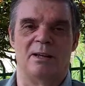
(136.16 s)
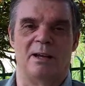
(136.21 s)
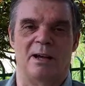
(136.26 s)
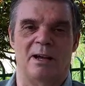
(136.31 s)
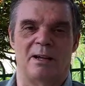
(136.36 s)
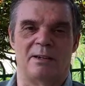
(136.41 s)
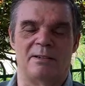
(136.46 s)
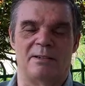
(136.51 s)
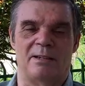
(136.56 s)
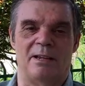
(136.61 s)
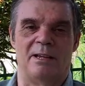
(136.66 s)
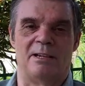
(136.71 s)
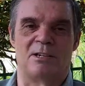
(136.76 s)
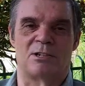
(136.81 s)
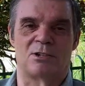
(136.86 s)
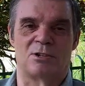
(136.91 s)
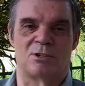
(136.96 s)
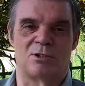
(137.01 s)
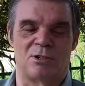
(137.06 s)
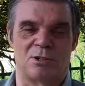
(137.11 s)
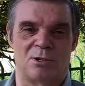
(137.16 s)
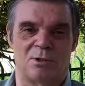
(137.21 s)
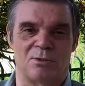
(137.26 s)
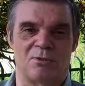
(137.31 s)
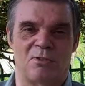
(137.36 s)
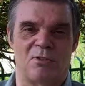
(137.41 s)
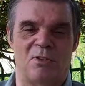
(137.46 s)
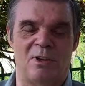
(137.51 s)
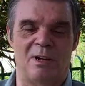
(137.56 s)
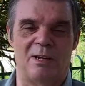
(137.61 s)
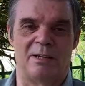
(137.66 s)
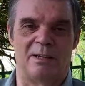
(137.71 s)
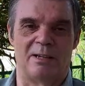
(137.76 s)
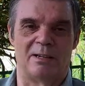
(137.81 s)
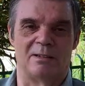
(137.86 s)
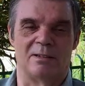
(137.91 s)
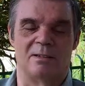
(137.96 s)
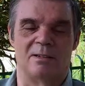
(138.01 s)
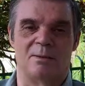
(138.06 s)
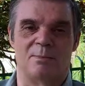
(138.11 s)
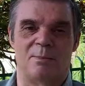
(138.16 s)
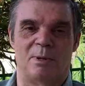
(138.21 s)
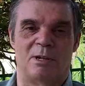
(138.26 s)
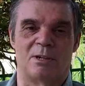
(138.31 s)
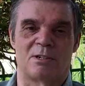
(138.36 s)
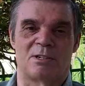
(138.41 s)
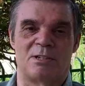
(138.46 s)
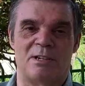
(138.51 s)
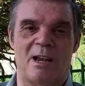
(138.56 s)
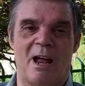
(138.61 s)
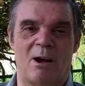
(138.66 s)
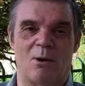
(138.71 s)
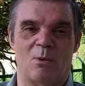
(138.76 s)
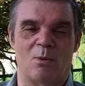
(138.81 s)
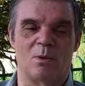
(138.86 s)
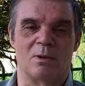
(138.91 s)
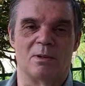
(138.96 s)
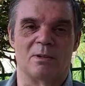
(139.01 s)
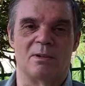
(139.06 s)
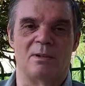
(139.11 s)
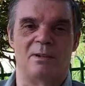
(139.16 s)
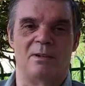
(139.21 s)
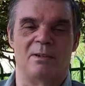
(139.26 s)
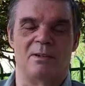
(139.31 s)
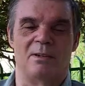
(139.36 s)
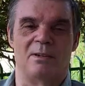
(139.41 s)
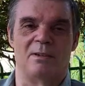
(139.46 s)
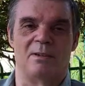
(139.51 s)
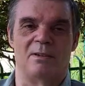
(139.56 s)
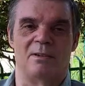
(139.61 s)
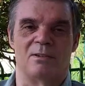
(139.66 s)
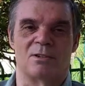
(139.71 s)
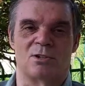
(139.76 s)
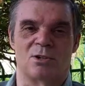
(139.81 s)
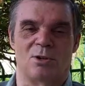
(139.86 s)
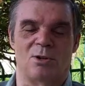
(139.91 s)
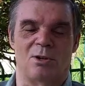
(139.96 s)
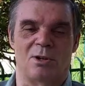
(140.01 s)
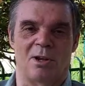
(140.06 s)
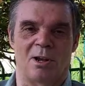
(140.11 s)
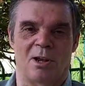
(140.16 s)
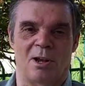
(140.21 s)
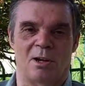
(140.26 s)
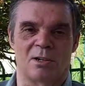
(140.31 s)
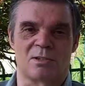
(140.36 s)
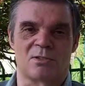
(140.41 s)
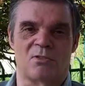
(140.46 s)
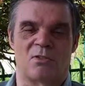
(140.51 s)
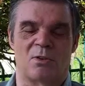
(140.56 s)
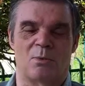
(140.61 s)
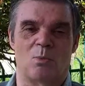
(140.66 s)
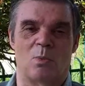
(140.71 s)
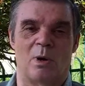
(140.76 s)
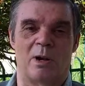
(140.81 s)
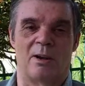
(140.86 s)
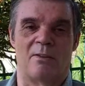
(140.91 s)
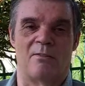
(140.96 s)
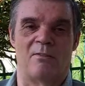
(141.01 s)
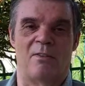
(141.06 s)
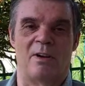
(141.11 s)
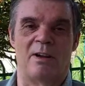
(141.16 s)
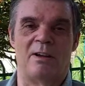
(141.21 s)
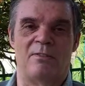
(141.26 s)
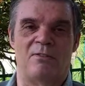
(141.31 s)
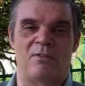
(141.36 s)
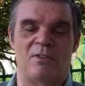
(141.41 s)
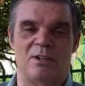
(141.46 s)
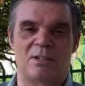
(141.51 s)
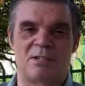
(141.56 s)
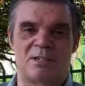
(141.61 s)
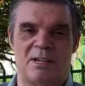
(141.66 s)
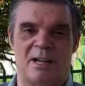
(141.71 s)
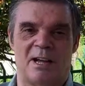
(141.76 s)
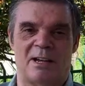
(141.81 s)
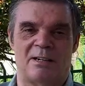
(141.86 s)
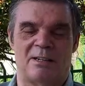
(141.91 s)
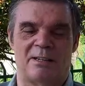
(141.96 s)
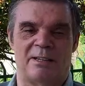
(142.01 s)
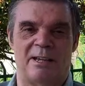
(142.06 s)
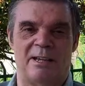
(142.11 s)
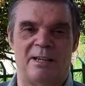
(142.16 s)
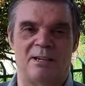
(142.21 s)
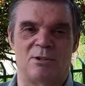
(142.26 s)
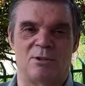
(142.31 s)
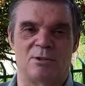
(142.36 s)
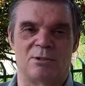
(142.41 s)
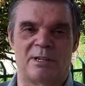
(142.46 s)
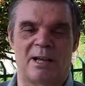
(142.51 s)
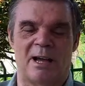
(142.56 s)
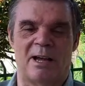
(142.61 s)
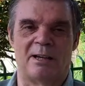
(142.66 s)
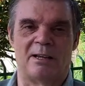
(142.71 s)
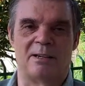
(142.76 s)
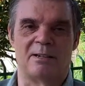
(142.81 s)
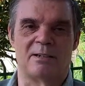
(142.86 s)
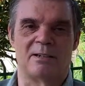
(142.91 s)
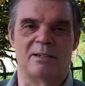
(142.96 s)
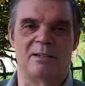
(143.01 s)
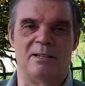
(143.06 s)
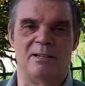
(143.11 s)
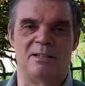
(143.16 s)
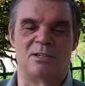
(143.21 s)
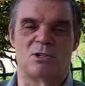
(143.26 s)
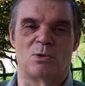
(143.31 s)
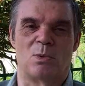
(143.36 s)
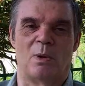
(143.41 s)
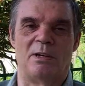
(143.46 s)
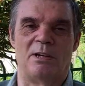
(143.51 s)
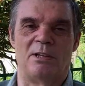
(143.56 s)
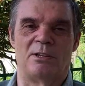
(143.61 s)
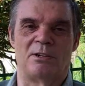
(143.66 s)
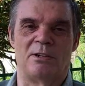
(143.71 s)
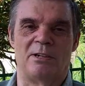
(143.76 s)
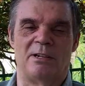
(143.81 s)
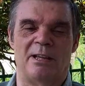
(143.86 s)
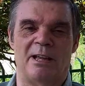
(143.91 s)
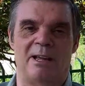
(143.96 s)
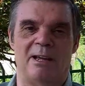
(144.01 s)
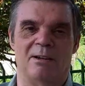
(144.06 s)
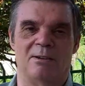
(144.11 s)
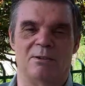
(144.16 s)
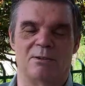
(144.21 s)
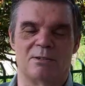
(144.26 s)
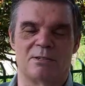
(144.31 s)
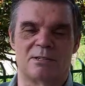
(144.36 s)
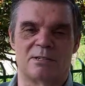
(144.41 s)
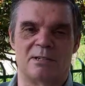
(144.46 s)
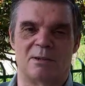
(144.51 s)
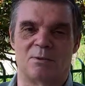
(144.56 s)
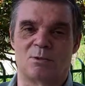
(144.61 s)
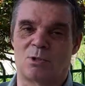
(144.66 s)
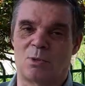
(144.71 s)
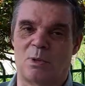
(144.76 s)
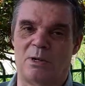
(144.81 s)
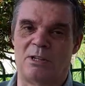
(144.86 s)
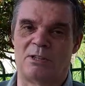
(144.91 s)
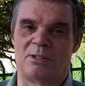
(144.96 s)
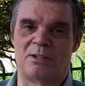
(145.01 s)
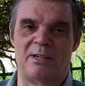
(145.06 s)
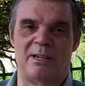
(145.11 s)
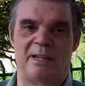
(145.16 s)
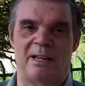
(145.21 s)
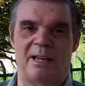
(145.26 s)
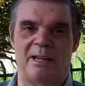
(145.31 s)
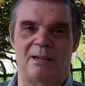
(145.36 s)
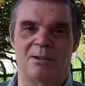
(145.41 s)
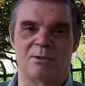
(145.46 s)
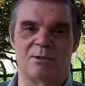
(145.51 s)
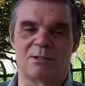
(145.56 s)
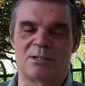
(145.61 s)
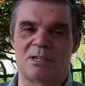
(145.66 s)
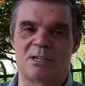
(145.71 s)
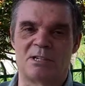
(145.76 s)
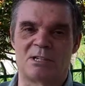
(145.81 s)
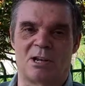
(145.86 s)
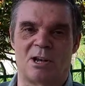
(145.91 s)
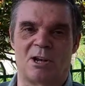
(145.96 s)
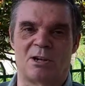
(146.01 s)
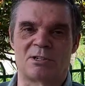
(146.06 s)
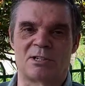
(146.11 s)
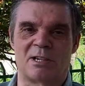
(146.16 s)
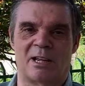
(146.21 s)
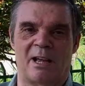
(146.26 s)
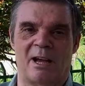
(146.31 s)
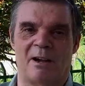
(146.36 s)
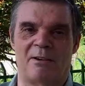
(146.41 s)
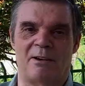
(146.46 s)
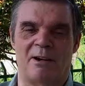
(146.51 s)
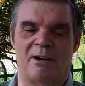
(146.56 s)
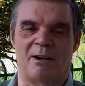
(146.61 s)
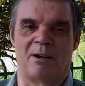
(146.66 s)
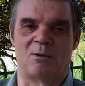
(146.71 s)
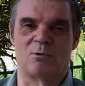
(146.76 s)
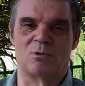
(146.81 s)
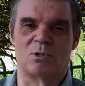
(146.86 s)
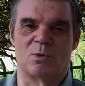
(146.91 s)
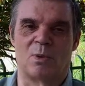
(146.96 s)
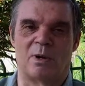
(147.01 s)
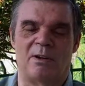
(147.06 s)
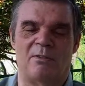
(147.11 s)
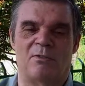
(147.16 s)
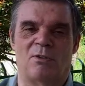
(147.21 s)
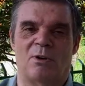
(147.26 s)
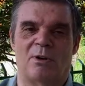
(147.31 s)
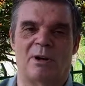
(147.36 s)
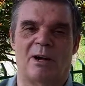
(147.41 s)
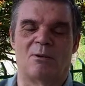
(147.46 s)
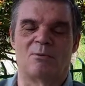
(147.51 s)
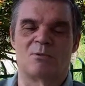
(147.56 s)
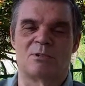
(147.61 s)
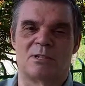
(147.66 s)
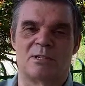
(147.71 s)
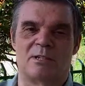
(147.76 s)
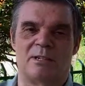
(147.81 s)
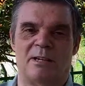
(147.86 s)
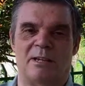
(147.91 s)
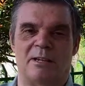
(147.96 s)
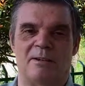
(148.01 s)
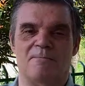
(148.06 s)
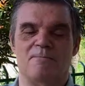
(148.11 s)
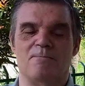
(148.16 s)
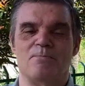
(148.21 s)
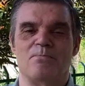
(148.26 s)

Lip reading: And it's such a good feeling because now total loss from when I very first started the keto diet is 23 kilos. Now 23 kilos is a lot to carry around 24 hours a day.